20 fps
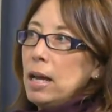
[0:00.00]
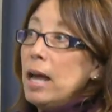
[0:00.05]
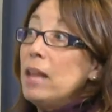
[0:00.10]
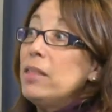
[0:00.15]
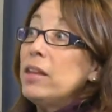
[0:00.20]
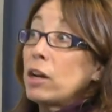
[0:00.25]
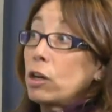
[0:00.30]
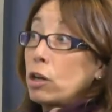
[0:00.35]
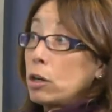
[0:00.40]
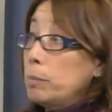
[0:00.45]

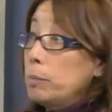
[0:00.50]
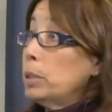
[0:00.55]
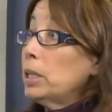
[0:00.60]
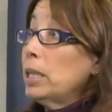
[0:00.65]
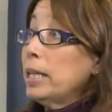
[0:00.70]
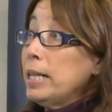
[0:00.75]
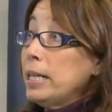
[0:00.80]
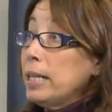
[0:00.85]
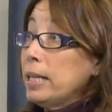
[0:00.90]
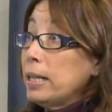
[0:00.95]
and they're
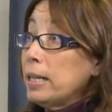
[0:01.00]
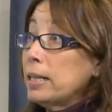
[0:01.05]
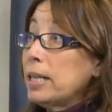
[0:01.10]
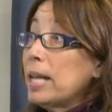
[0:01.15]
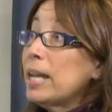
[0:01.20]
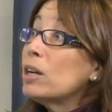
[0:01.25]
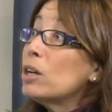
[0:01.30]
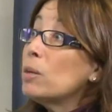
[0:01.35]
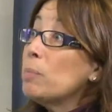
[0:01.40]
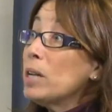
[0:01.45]
complaining,
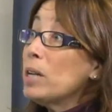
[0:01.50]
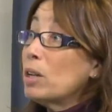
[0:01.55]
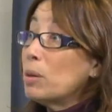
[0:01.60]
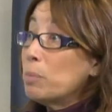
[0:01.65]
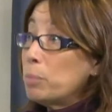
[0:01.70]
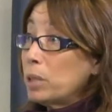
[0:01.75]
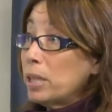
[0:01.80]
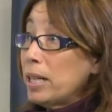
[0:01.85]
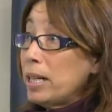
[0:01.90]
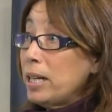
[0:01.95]
they could be
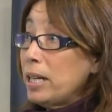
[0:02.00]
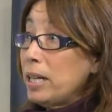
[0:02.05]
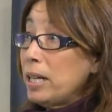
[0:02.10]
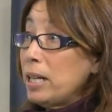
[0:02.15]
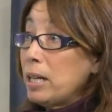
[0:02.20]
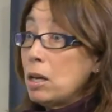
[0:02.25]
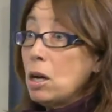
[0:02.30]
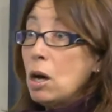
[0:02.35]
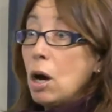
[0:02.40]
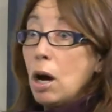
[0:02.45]

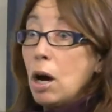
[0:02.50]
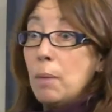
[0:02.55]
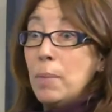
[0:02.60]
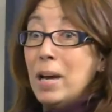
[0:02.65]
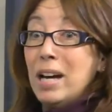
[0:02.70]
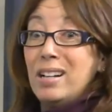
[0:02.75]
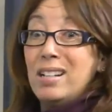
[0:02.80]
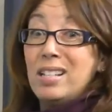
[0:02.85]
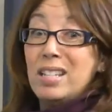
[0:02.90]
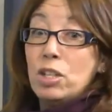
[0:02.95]
complaining
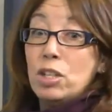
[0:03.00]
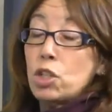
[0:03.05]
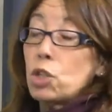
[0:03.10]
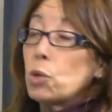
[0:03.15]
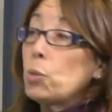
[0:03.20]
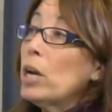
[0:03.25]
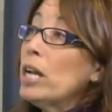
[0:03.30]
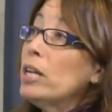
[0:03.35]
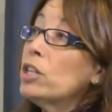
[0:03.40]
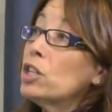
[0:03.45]
about a
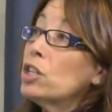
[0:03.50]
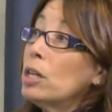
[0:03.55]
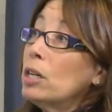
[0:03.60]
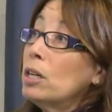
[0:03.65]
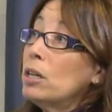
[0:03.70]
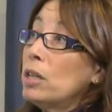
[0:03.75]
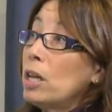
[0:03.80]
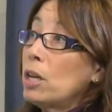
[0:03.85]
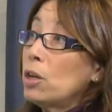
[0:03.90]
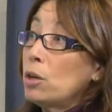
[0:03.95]

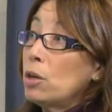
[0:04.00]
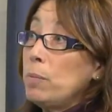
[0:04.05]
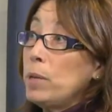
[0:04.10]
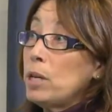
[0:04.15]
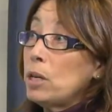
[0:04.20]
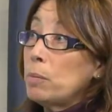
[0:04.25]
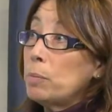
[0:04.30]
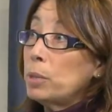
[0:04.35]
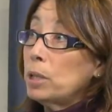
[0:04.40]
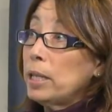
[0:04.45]
situation, they could
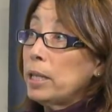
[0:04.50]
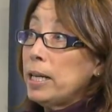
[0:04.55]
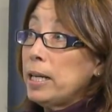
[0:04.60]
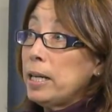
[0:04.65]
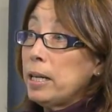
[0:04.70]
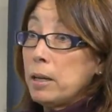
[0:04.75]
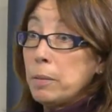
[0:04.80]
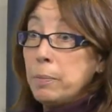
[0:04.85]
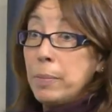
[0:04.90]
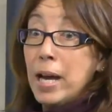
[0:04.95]
be
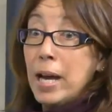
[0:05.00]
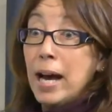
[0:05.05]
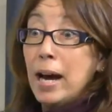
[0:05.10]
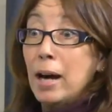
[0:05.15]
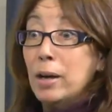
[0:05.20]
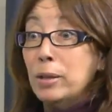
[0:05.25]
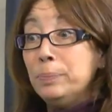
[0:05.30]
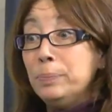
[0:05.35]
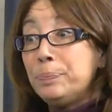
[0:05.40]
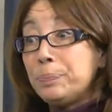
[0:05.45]
complaining
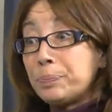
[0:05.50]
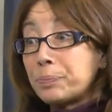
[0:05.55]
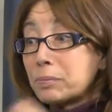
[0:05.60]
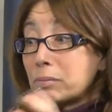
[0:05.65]
about